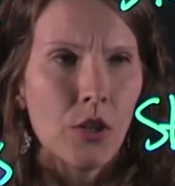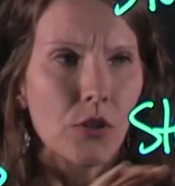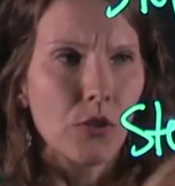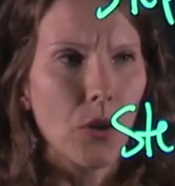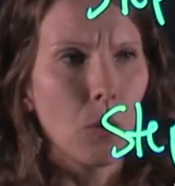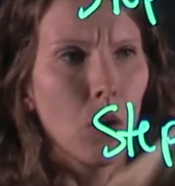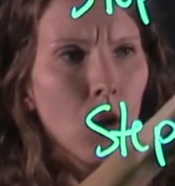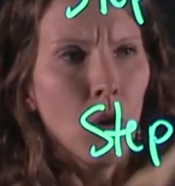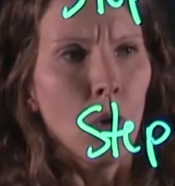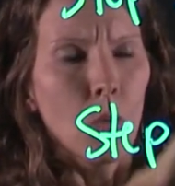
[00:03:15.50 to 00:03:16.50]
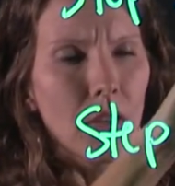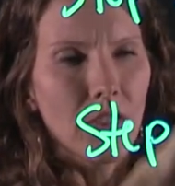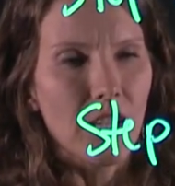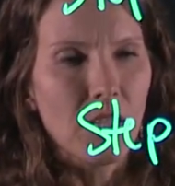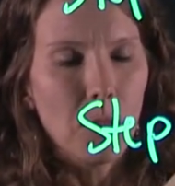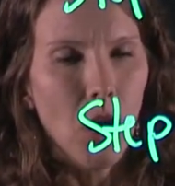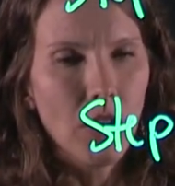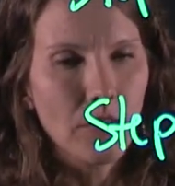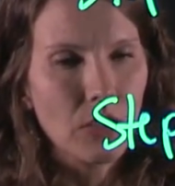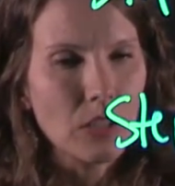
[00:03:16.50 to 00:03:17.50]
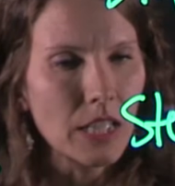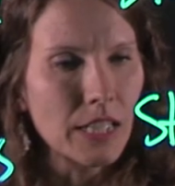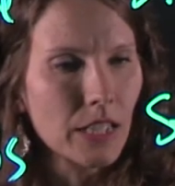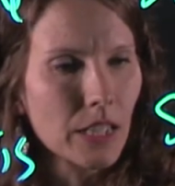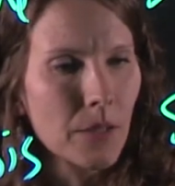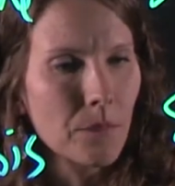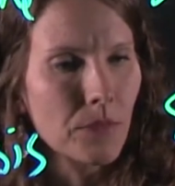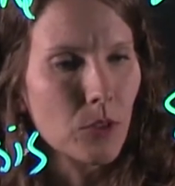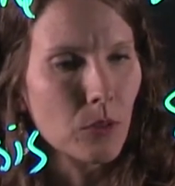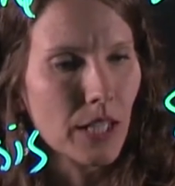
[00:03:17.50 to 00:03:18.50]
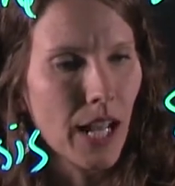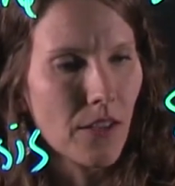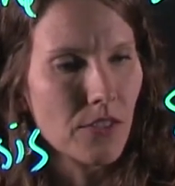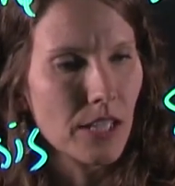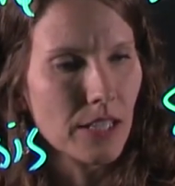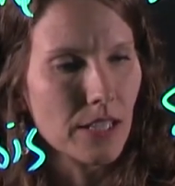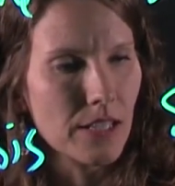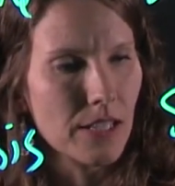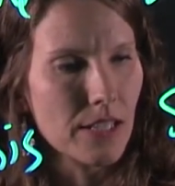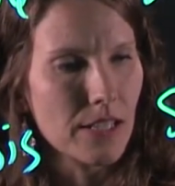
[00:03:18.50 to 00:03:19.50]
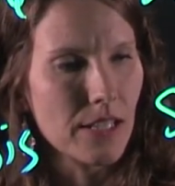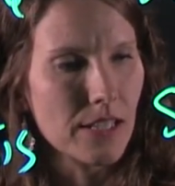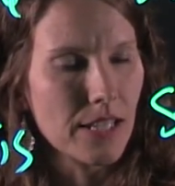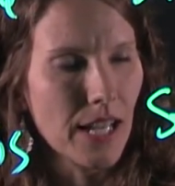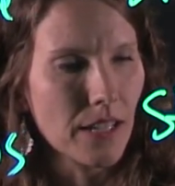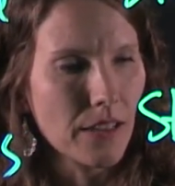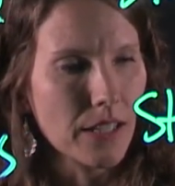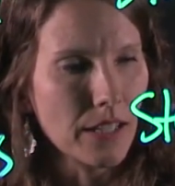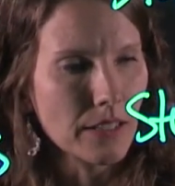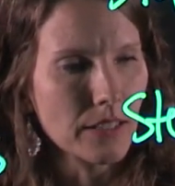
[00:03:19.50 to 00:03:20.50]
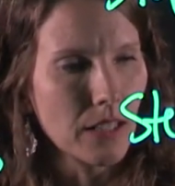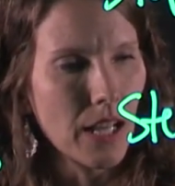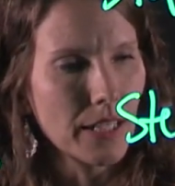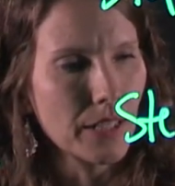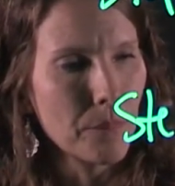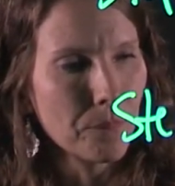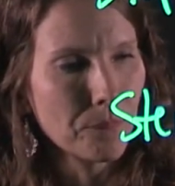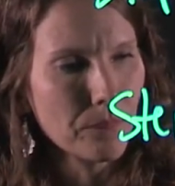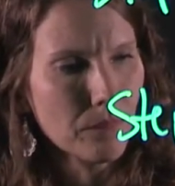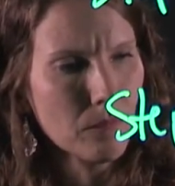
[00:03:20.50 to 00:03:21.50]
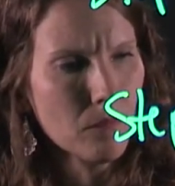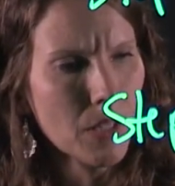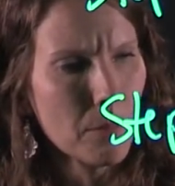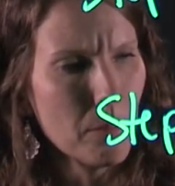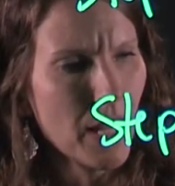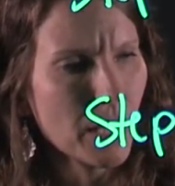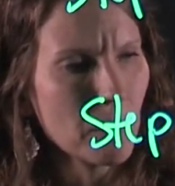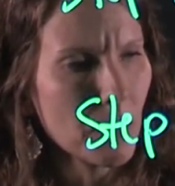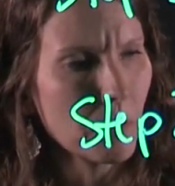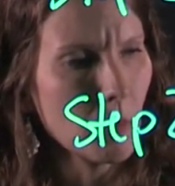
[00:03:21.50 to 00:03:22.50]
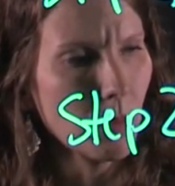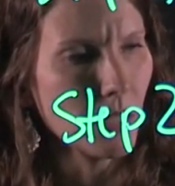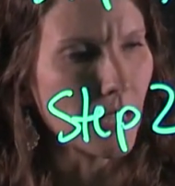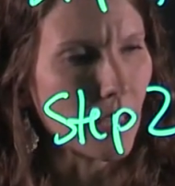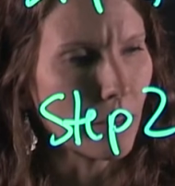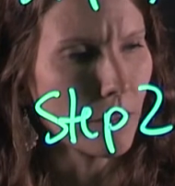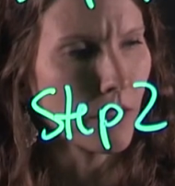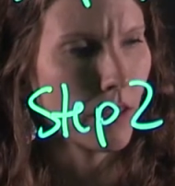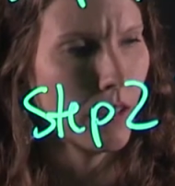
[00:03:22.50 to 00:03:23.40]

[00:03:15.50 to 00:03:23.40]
So with this part of the link, you can have sentences that say things like, many people believe,